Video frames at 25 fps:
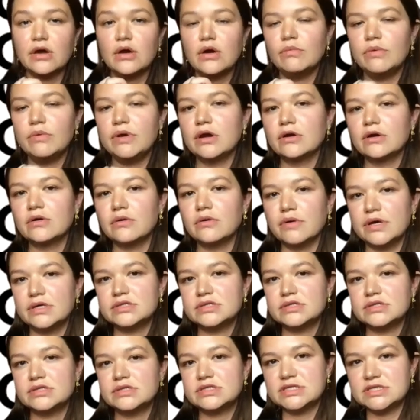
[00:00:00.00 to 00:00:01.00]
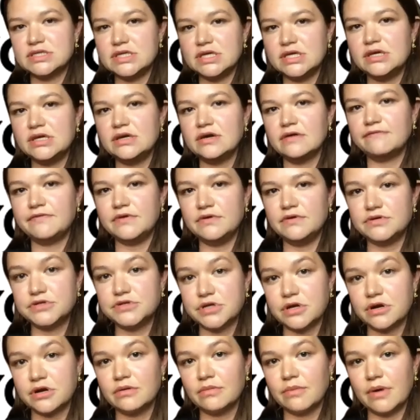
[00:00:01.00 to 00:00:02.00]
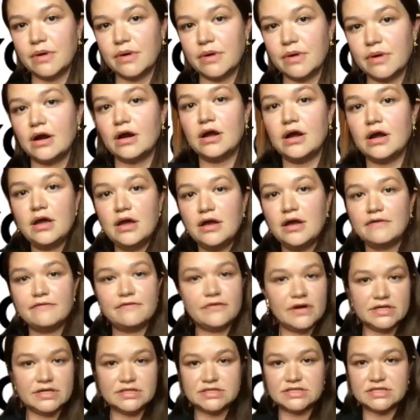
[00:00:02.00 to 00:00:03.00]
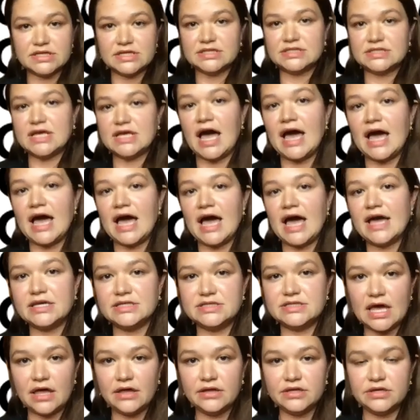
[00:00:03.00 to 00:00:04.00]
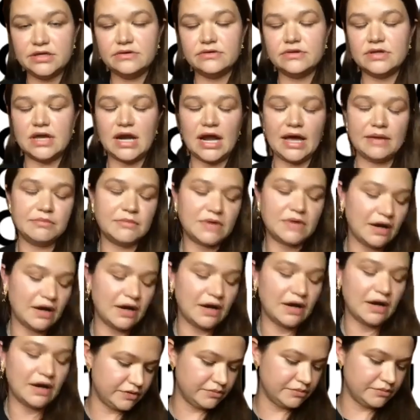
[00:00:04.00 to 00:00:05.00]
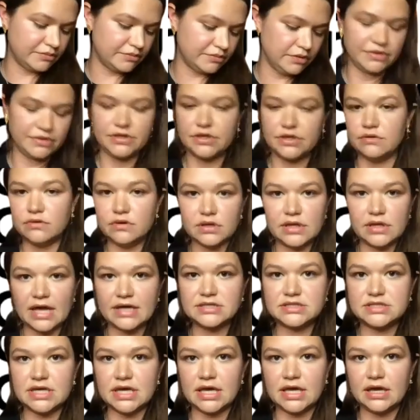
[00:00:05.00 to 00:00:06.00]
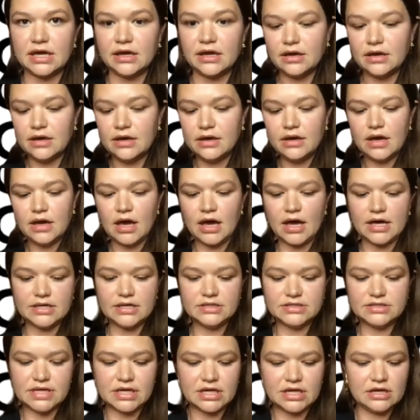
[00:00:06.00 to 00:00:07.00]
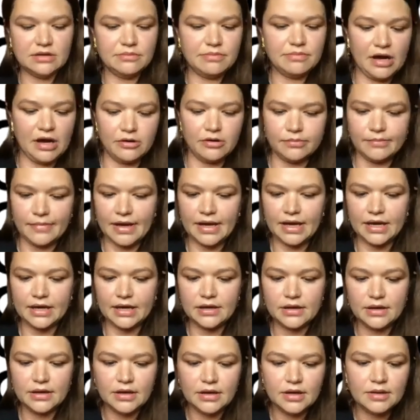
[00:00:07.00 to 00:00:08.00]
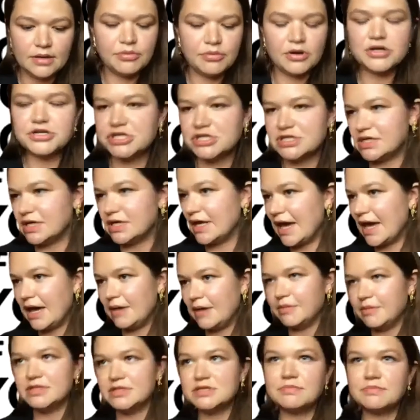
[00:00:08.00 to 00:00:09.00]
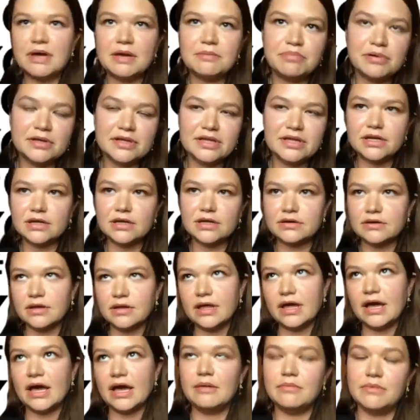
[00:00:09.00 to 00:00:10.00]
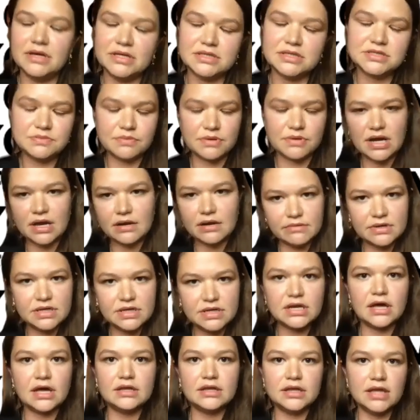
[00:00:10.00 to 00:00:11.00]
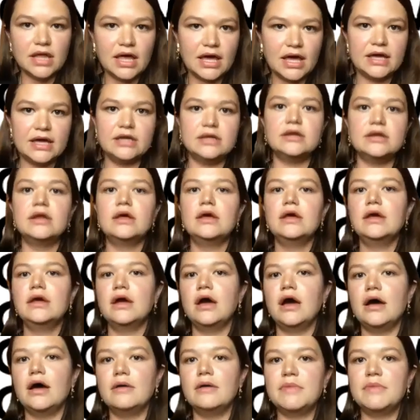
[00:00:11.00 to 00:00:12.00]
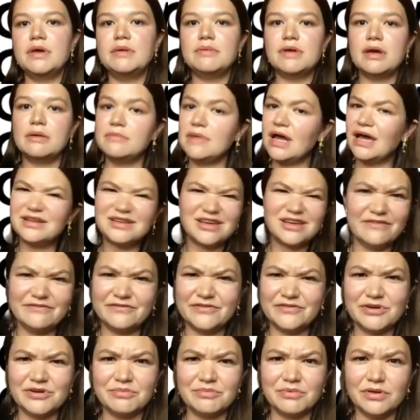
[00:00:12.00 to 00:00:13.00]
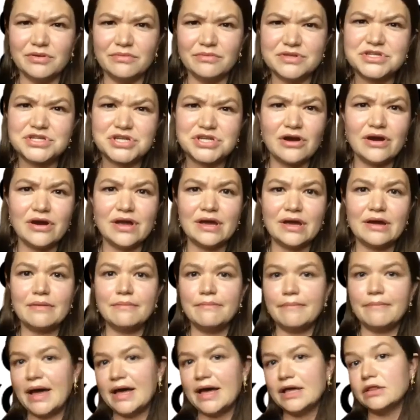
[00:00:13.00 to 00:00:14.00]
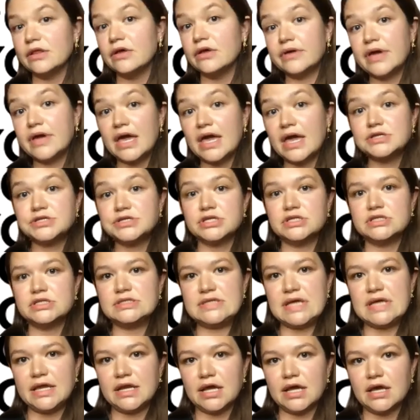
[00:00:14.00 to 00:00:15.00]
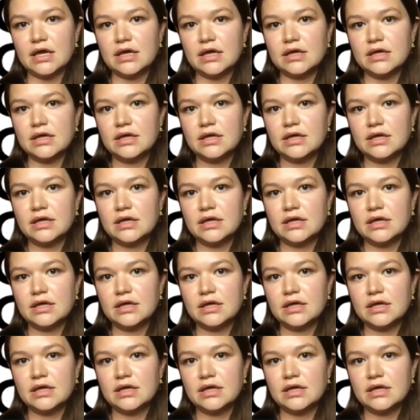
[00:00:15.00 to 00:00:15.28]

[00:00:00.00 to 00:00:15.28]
we are going to see a future where, for instance, I can tell you that I'm comfortable with you collecting data about my purchasing habits, my political habits, what I read online. Maybe I'm not comfortable with sharing my location data.